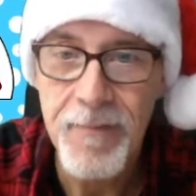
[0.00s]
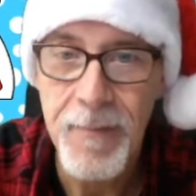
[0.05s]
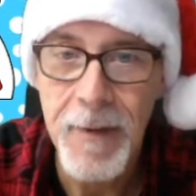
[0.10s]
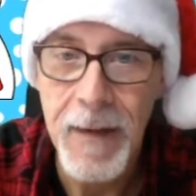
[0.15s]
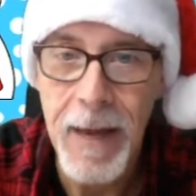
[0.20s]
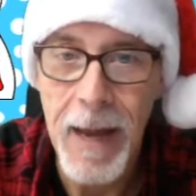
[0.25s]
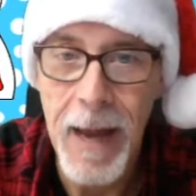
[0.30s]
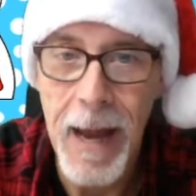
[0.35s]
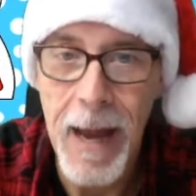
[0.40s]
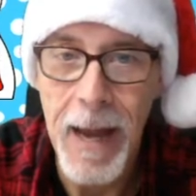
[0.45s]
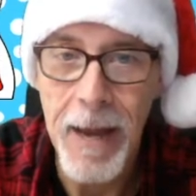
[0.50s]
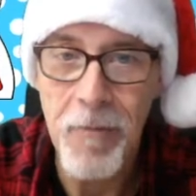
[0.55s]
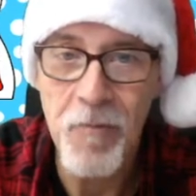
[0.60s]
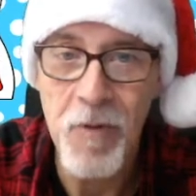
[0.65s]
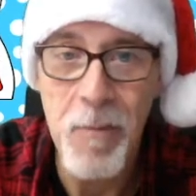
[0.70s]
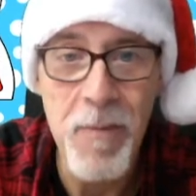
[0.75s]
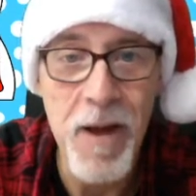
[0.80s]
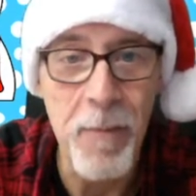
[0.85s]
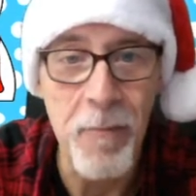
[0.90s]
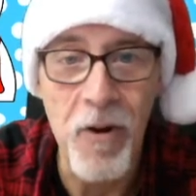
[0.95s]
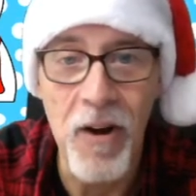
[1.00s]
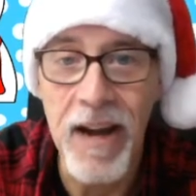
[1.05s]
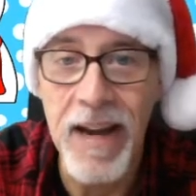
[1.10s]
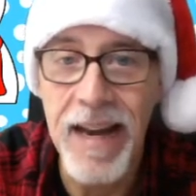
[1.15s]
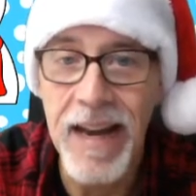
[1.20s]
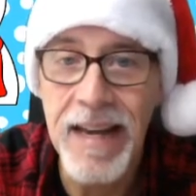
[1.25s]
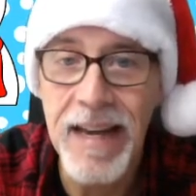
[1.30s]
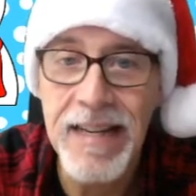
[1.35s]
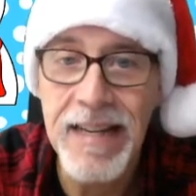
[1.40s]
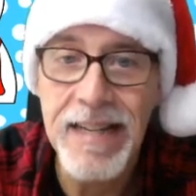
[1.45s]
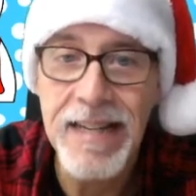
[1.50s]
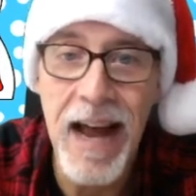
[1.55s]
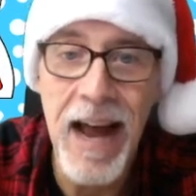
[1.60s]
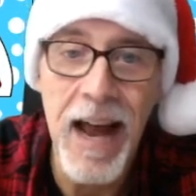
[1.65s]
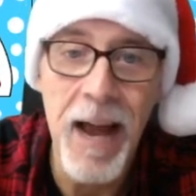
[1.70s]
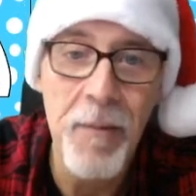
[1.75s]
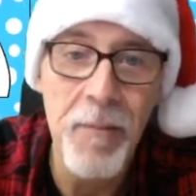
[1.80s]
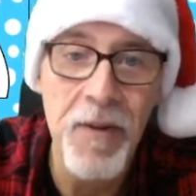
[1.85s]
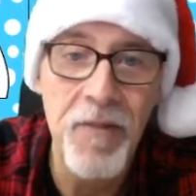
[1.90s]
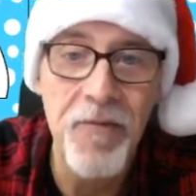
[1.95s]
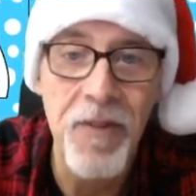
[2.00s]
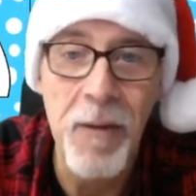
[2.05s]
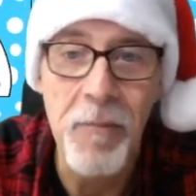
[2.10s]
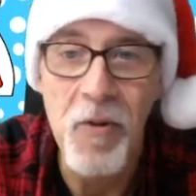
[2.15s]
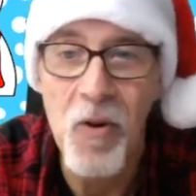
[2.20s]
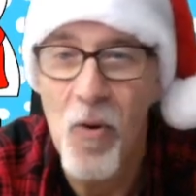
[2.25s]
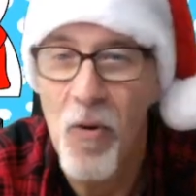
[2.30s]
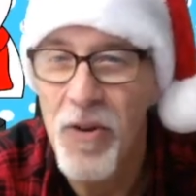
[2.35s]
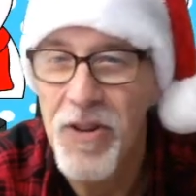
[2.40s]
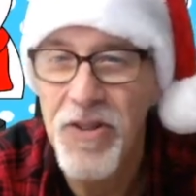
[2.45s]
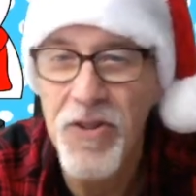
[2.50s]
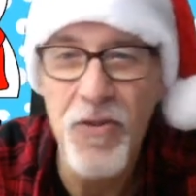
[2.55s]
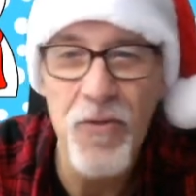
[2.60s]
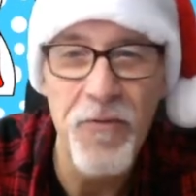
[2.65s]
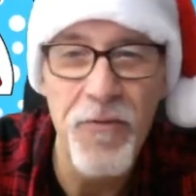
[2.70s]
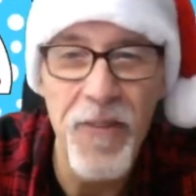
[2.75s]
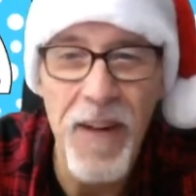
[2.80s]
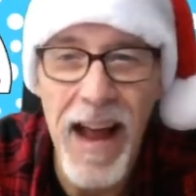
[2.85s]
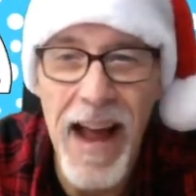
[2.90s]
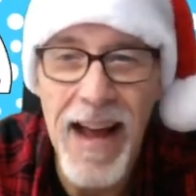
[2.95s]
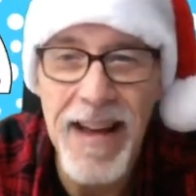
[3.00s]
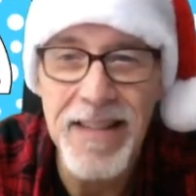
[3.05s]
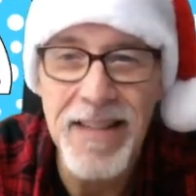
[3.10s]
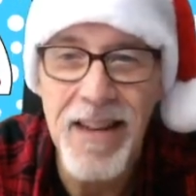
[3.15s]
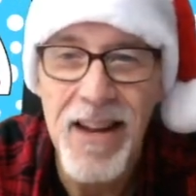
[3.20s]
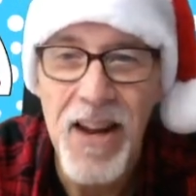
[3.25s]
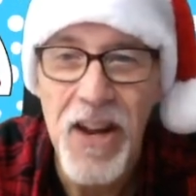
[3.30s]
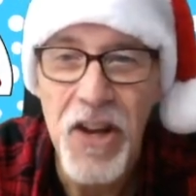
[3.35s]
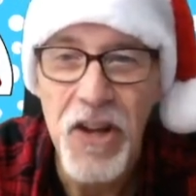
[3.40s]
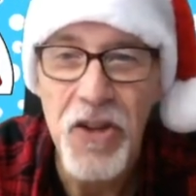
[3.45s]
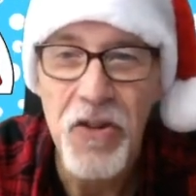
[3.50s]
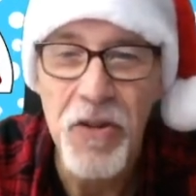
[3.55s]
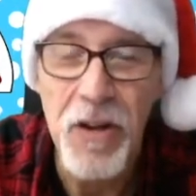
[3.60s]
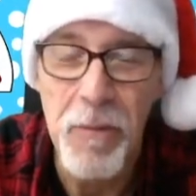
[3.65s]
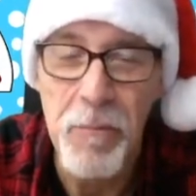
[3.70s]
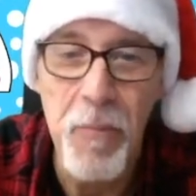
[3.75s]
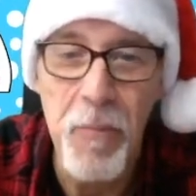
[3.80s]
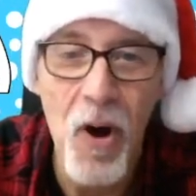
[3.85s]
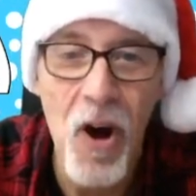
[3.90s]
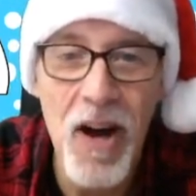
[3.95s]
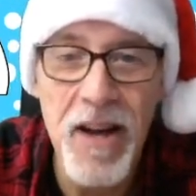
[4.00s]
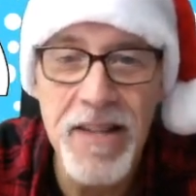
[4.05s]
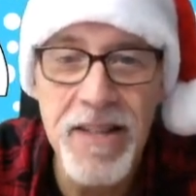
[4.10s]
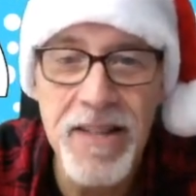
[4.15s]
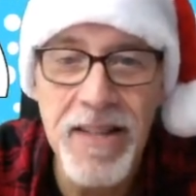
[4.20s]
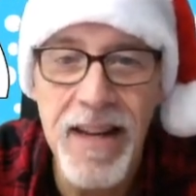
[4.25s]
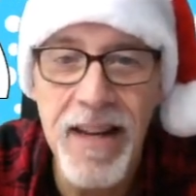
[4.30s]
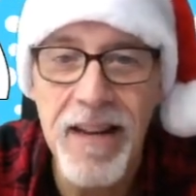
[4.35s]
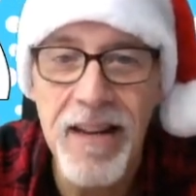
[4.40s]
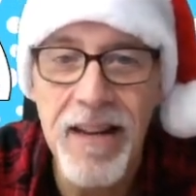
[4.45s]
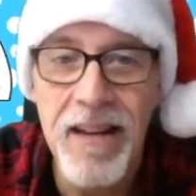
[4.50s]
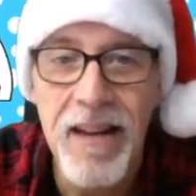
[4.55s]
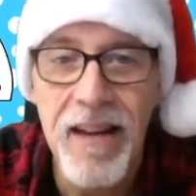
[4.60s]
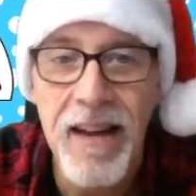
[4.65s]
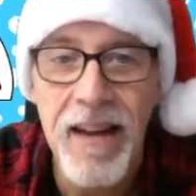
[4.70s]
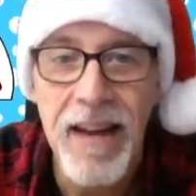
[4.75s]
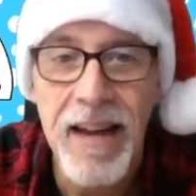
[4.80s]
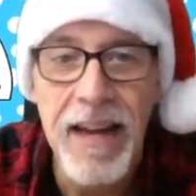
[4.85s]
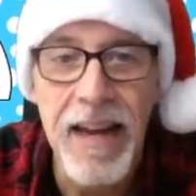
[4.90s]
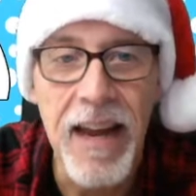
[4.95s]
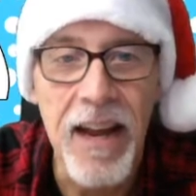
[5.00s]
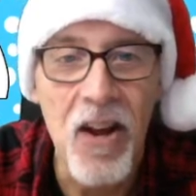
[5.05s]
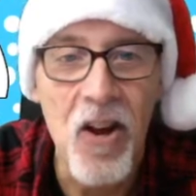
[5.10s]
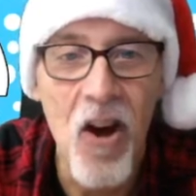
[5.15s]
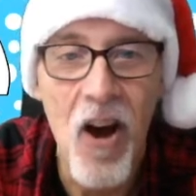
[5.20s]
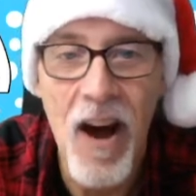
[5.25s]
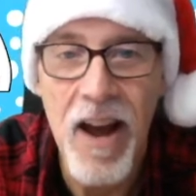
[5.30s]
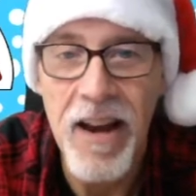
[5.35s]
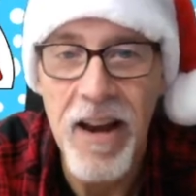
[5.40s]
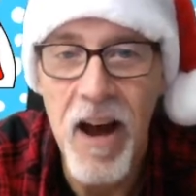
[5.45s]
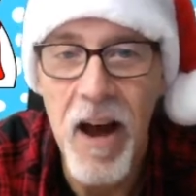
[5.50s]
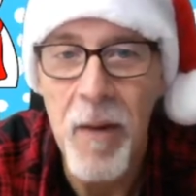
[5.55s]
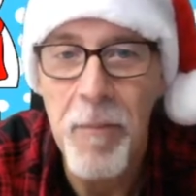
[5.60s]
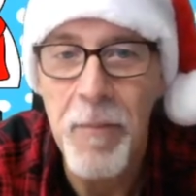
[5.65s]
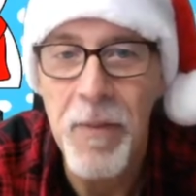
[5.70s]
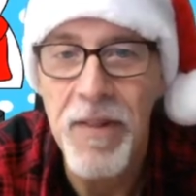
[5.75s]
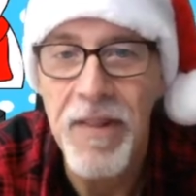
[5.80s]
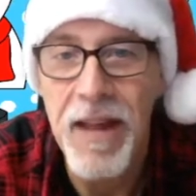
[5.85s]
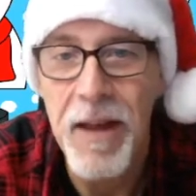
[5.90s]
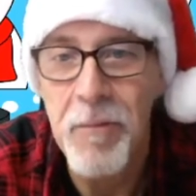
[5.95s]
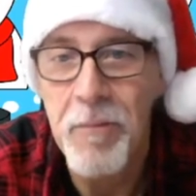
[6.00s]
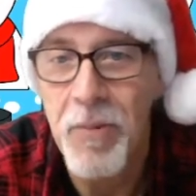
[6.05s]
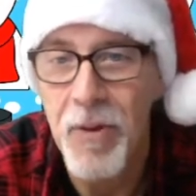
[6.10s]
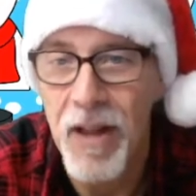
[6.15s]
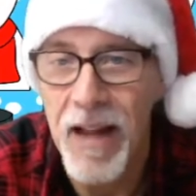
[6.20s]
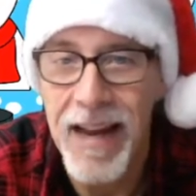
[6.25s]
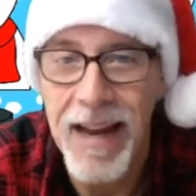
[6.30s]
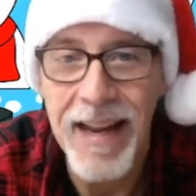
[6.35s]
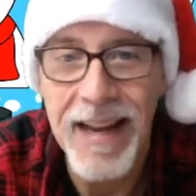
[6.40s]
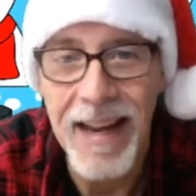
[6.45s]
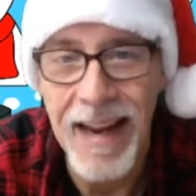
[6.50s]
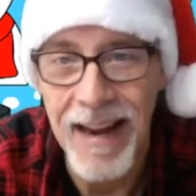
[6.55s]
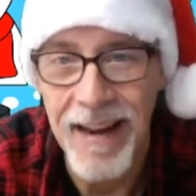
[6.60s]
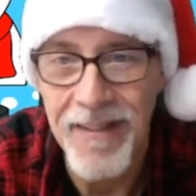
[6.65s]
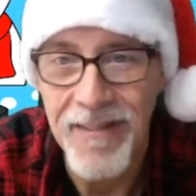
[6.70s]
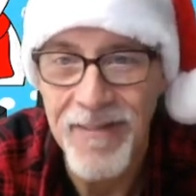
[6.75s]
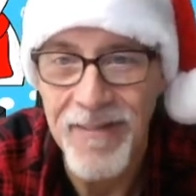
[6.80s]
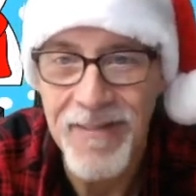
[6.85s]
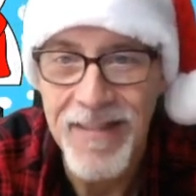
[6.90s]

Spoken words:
Okay? Remember, at any time, if I'm going too fast, you can pause it, get caught up, and then play again.